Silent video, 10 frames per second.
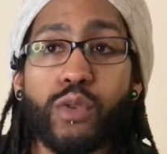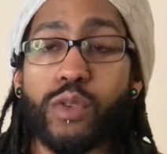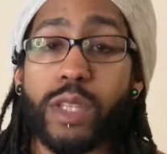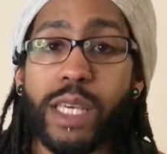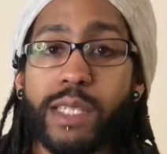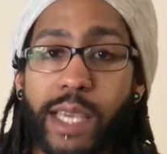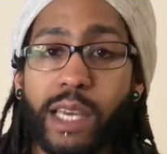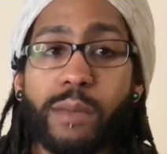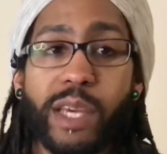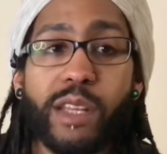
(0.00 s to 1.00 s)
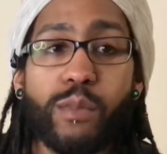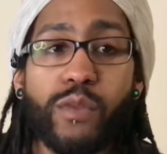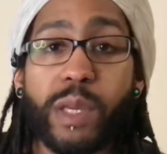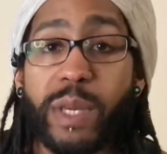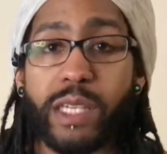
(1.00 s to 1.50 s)
this animated
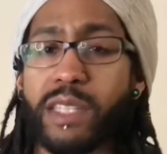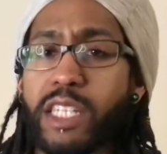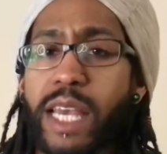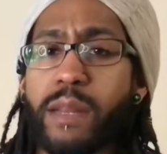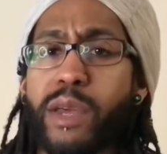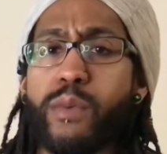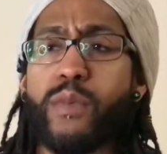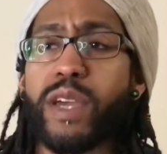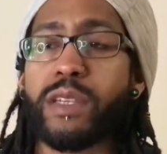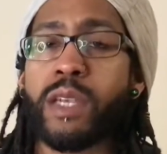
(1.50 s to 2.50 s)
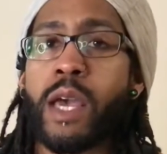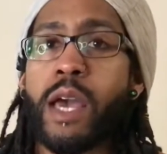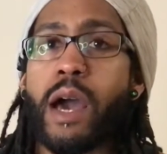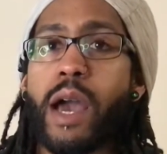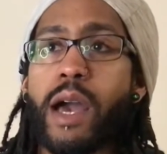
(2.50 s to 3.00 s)
movie, because this animated movie is
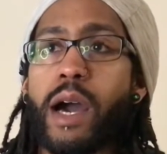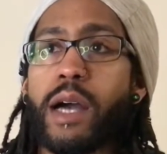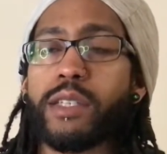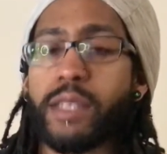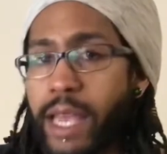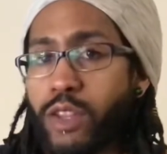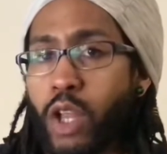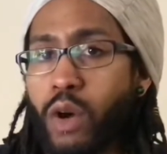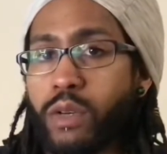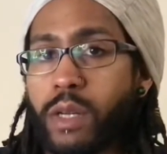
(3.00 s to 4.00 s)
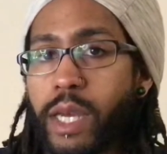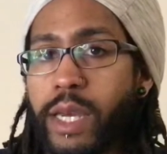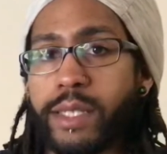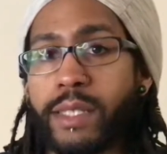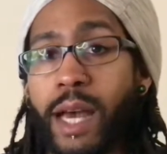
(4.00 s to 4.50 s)
standalone,
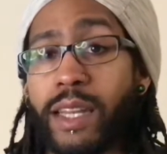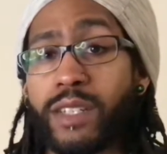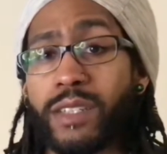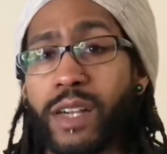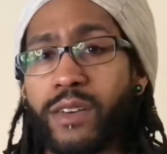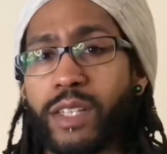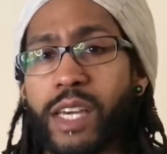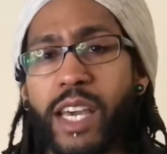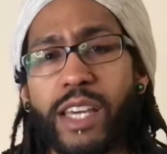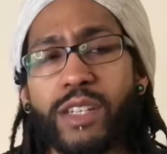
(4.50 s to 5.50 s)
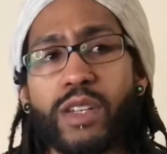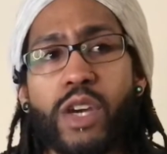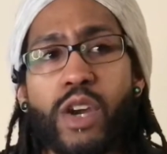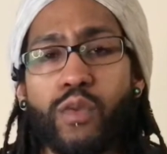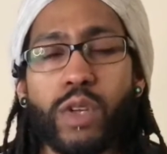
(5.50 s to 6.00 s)
it's not necessarily in
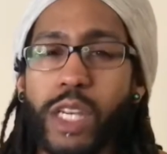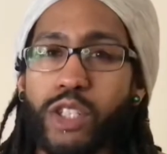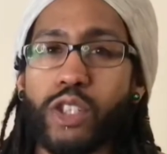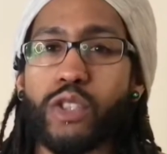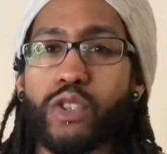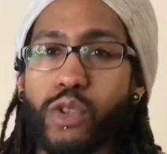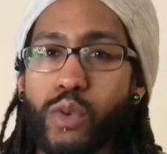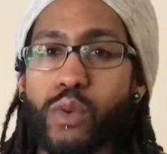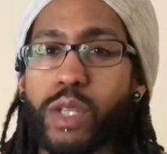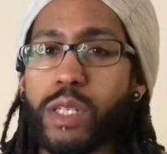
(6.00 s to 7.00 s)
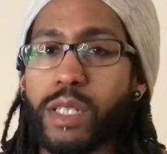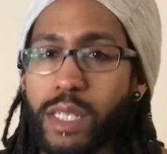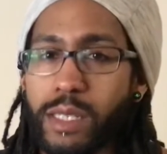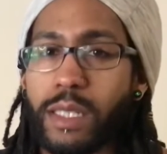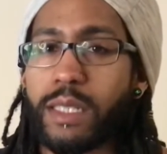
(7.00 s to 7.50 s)
relation to the
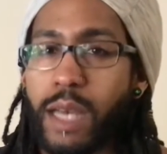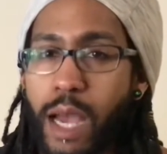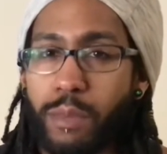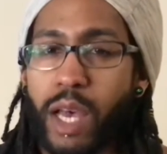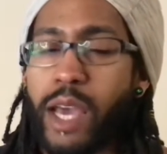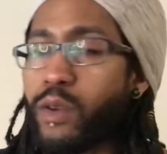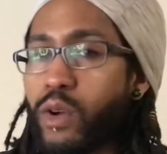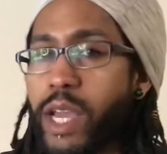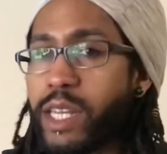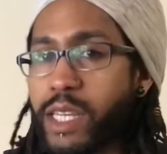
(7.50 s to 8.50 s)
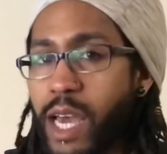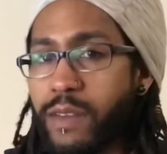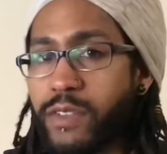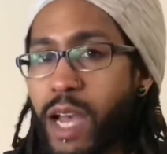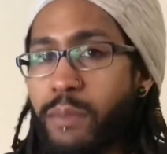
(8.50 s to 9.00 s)
DC timeline or any kind
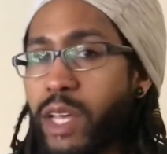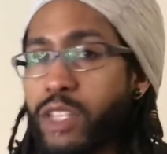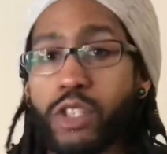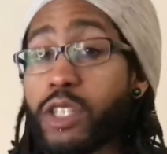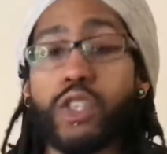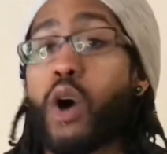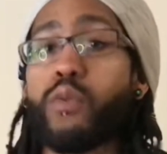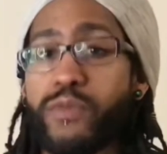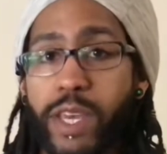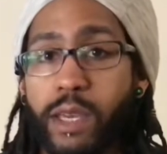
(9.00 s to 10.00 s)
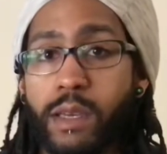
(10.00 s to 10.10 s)
of timeline. It's just its own thing,